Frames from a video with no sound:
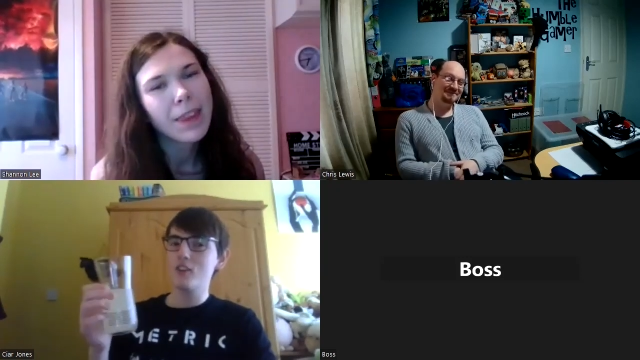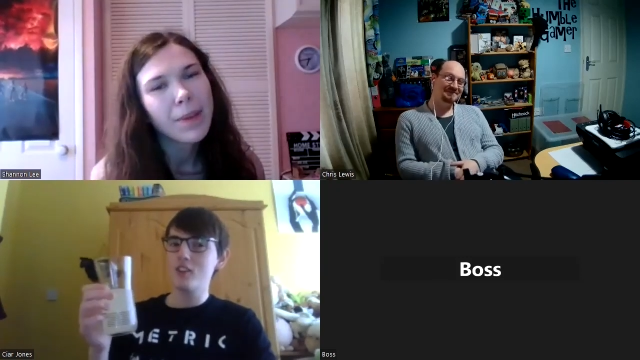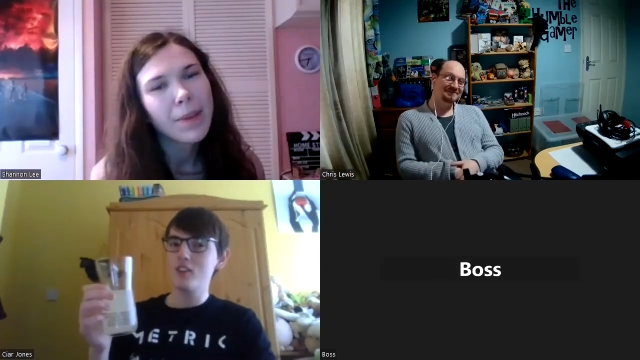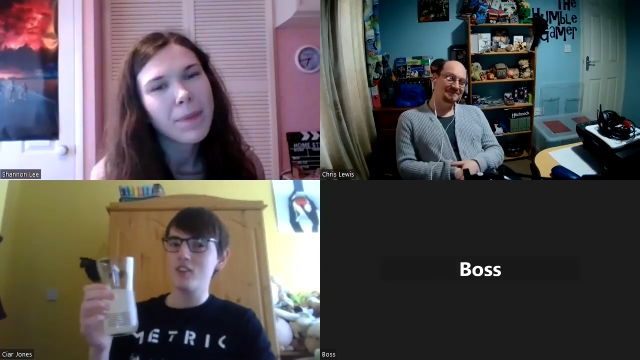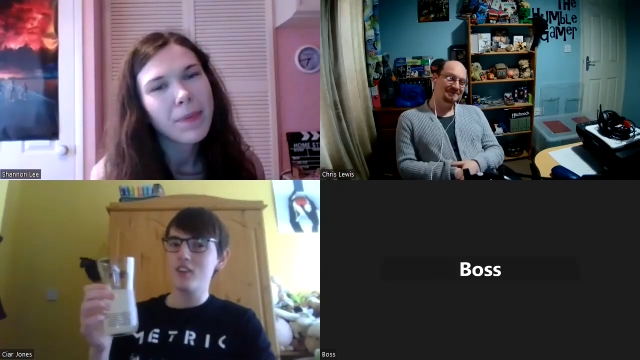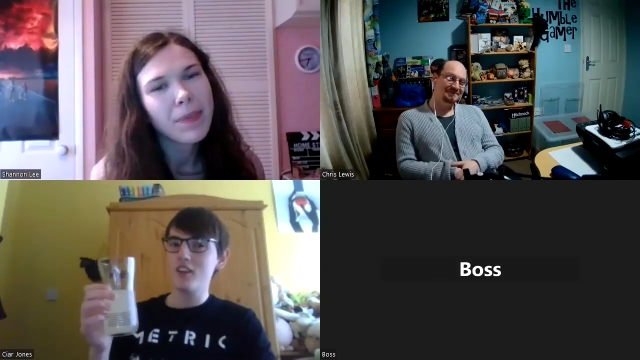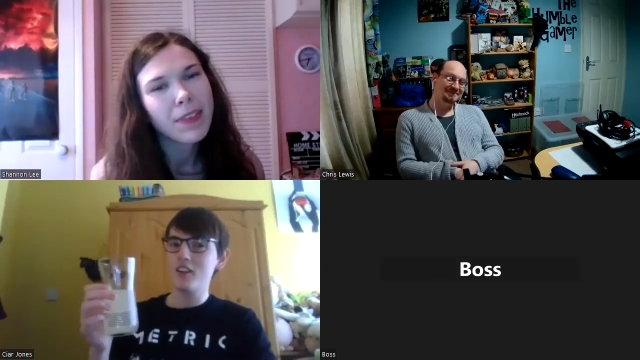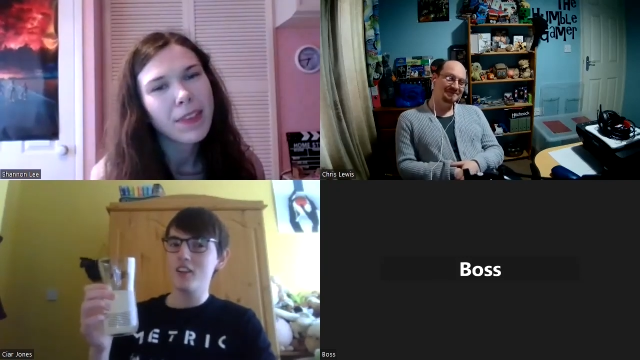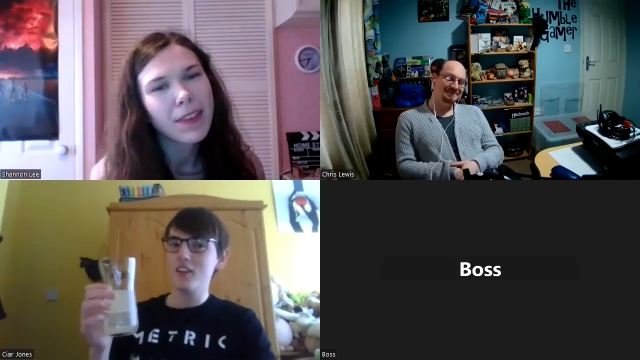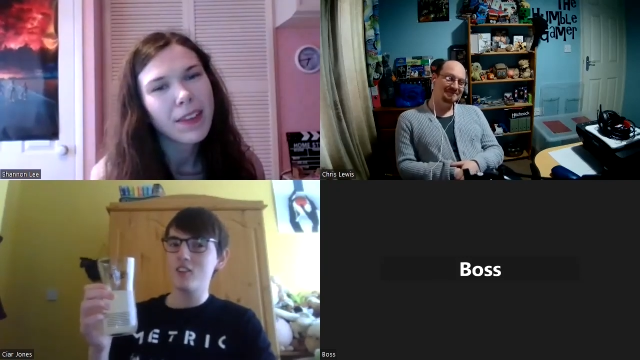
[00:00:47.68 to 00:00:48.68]
Speaker 1: ginger.
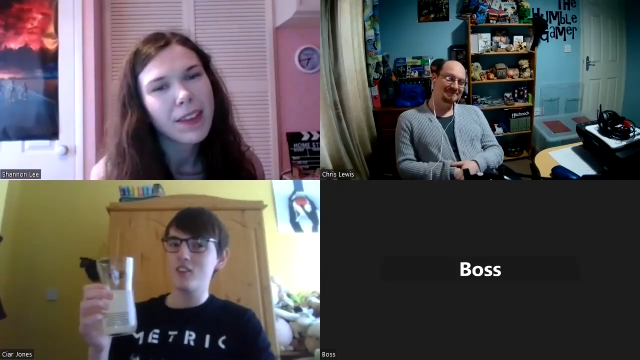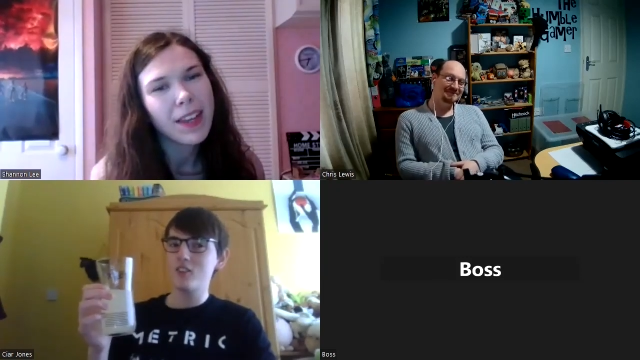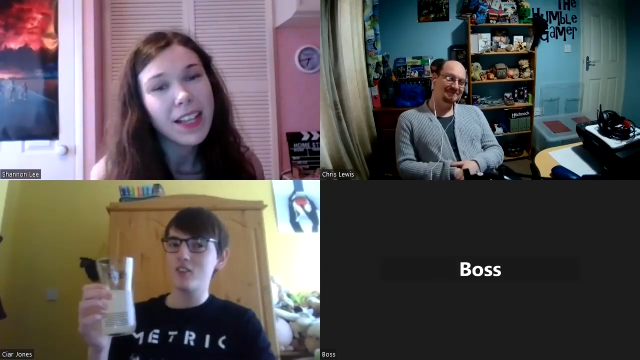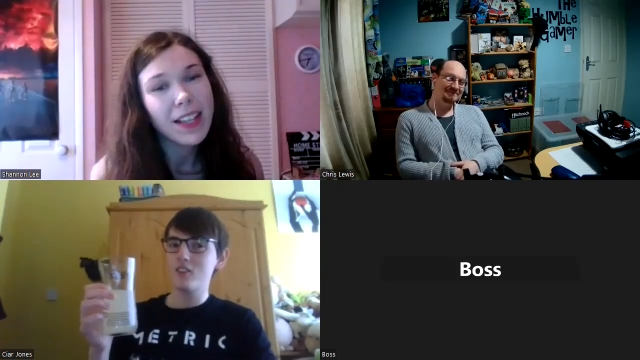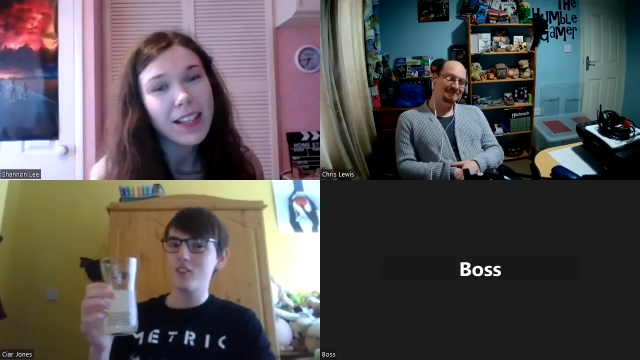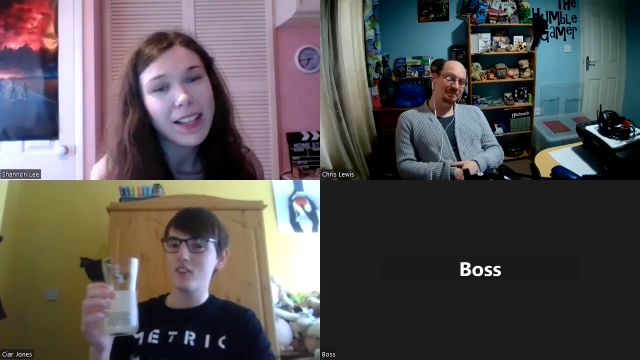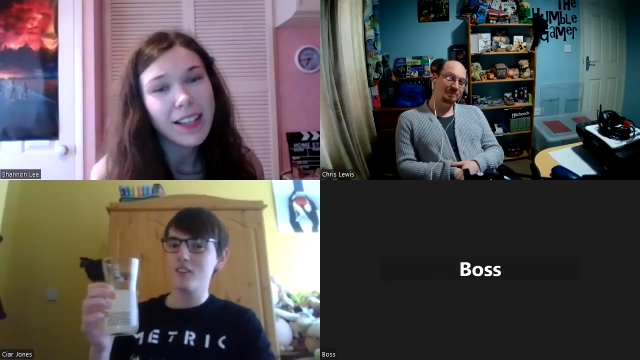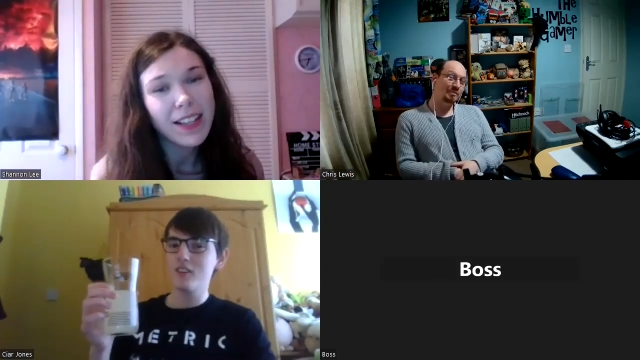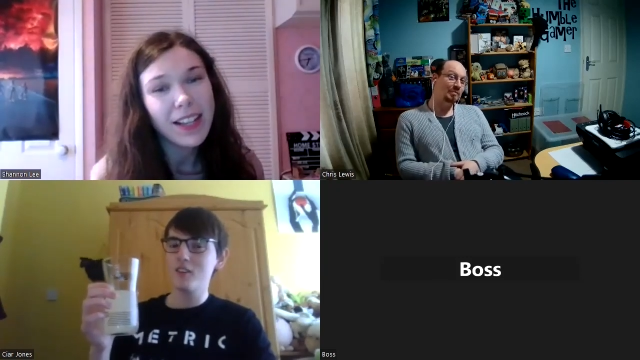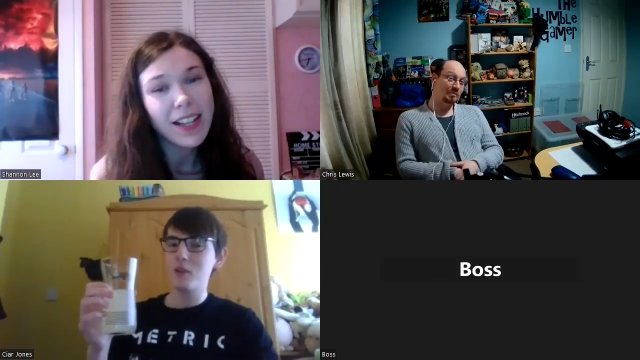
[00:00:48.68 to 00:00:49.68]
It's
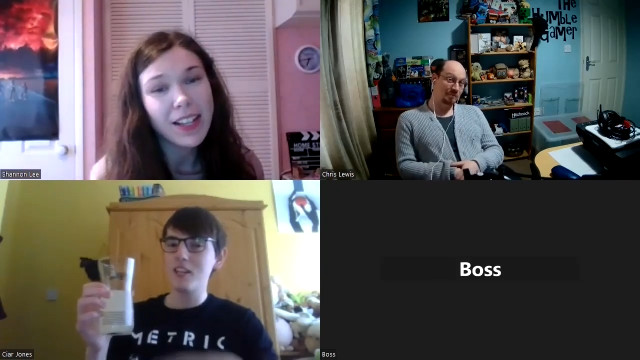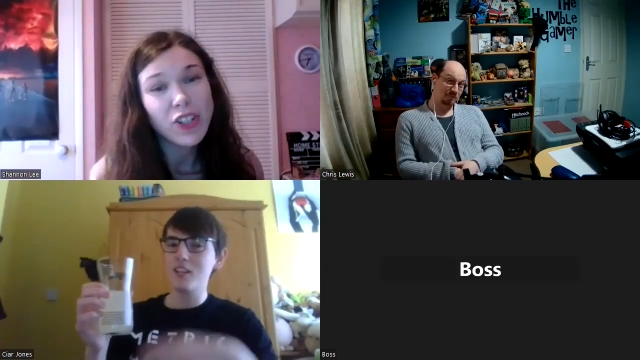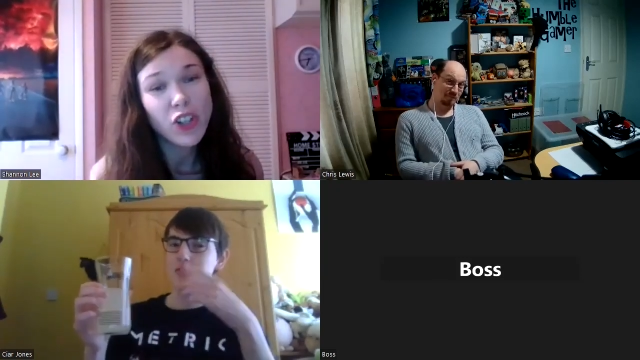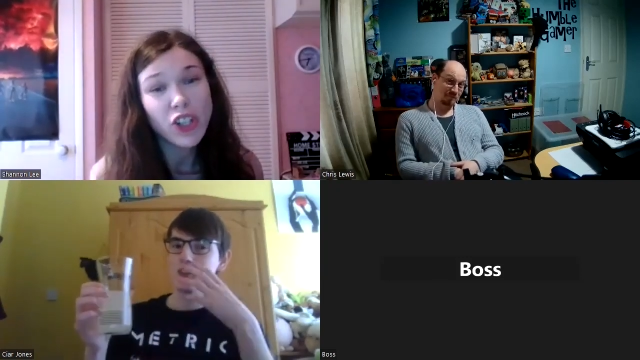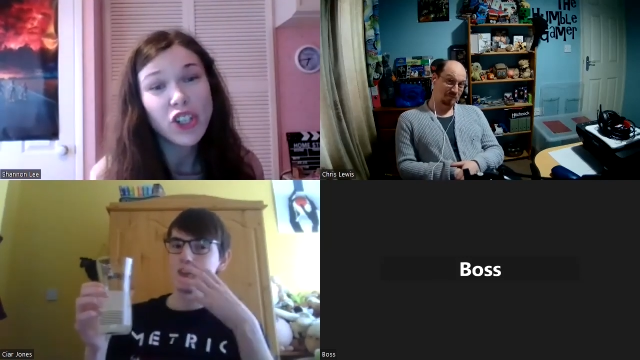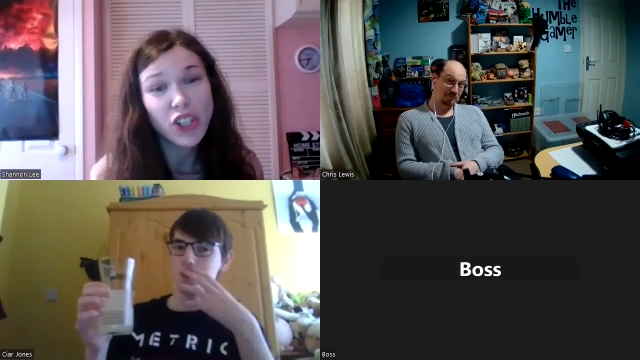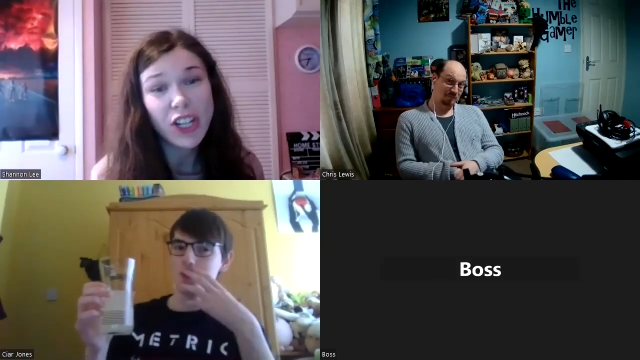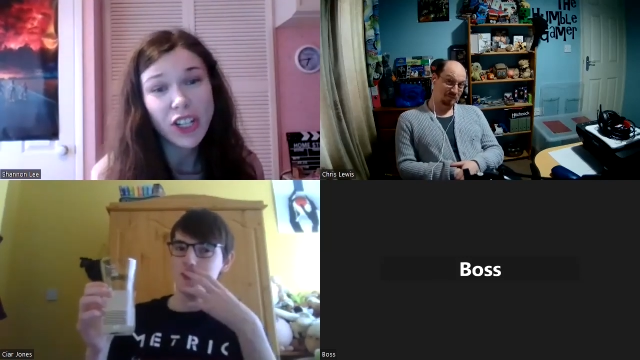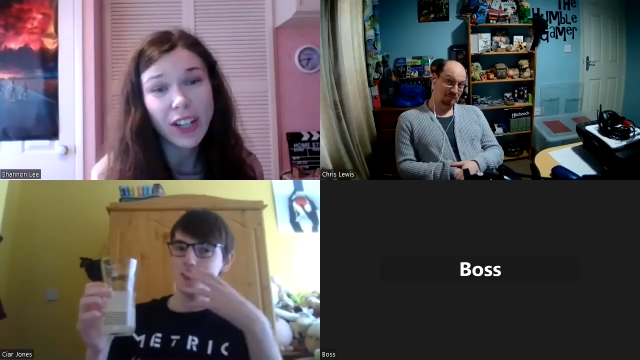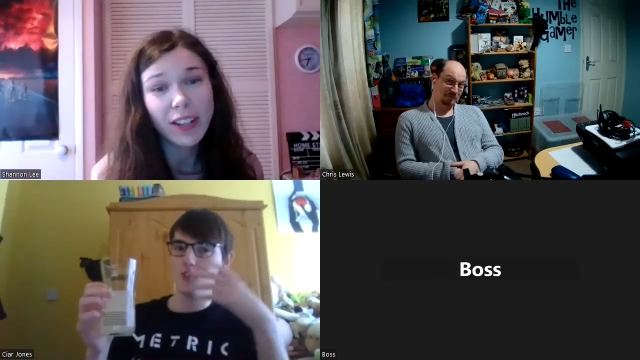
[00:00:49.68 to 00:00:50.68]
well, it is it's ginger. Just
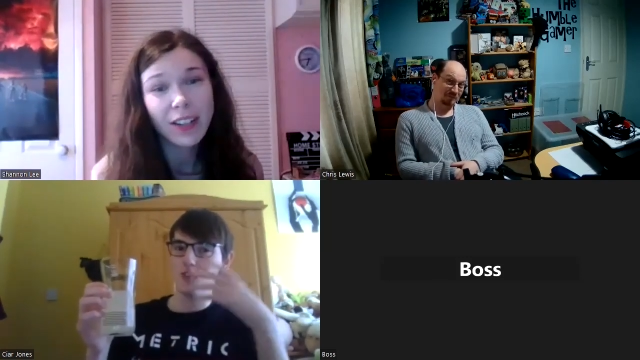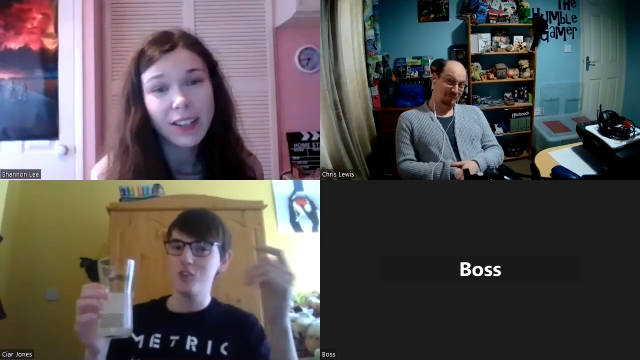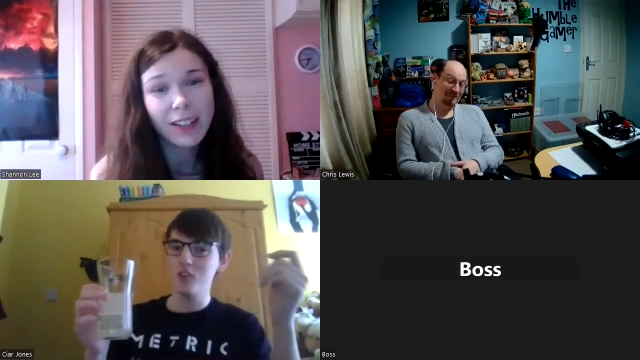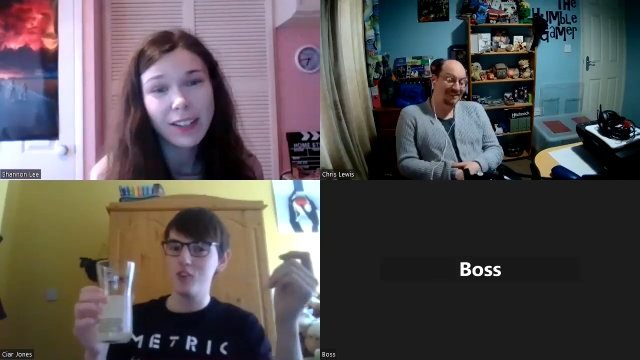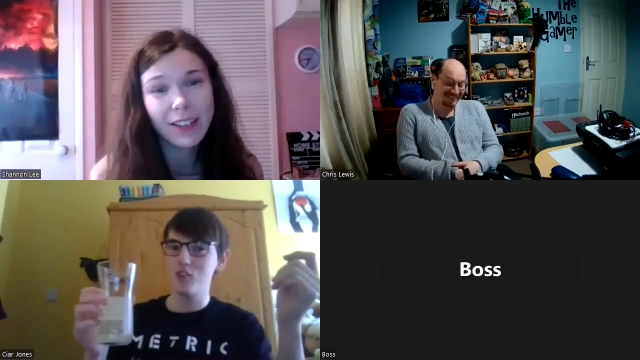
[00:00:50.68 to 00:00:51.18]
ginger. It's, gin, it's